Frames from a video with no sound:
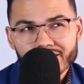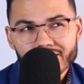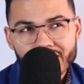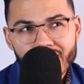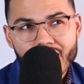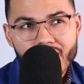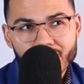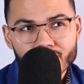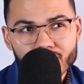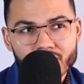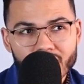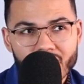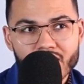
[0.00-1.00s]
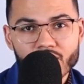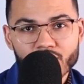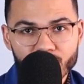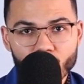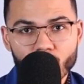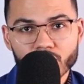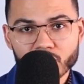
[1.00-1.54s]
they either can't
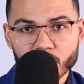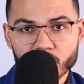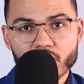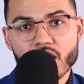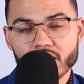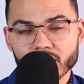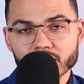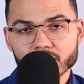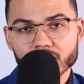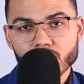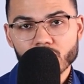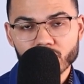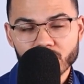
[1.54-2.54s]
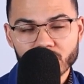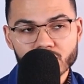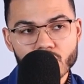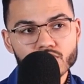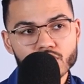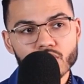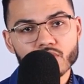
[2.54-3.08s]
afford the product or they
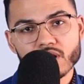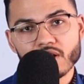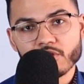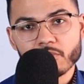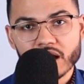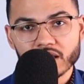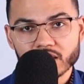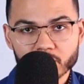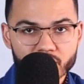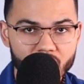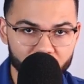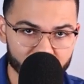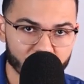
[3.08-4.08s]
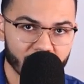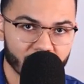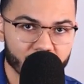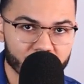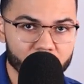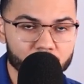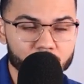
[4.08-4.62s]
don't know enough about the product to make a
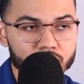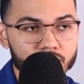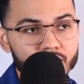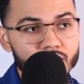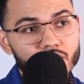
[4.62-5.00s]
decision.